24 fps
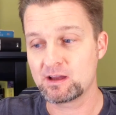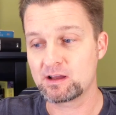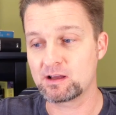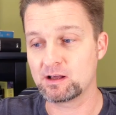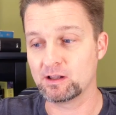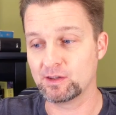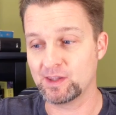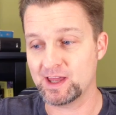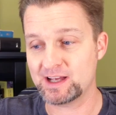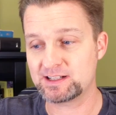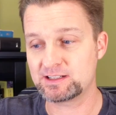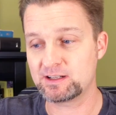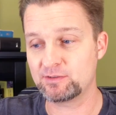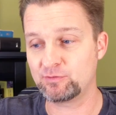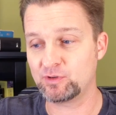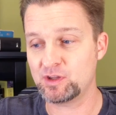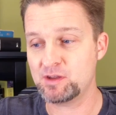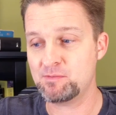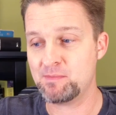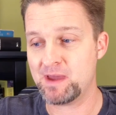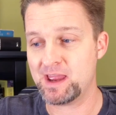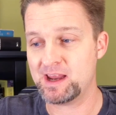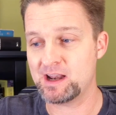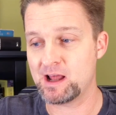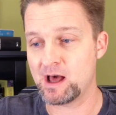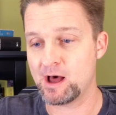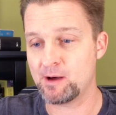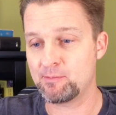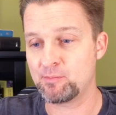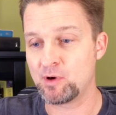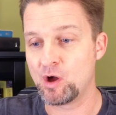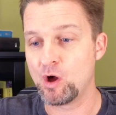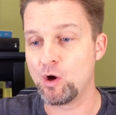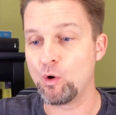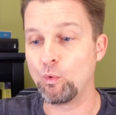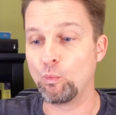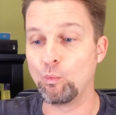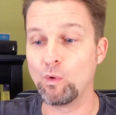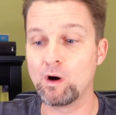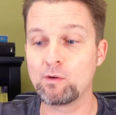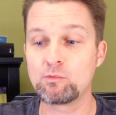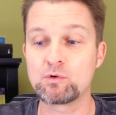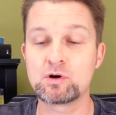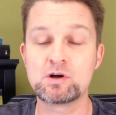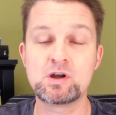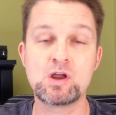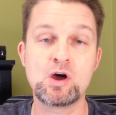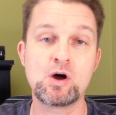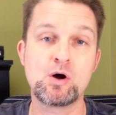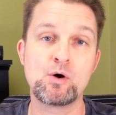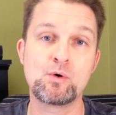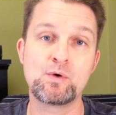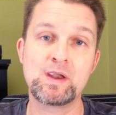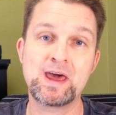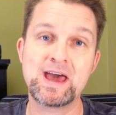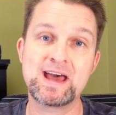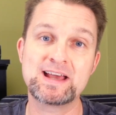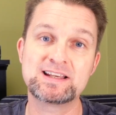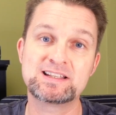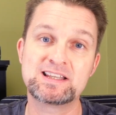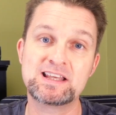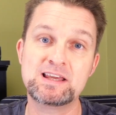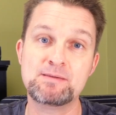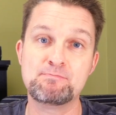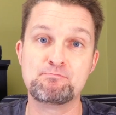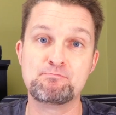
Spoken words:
collectively made up what were known as the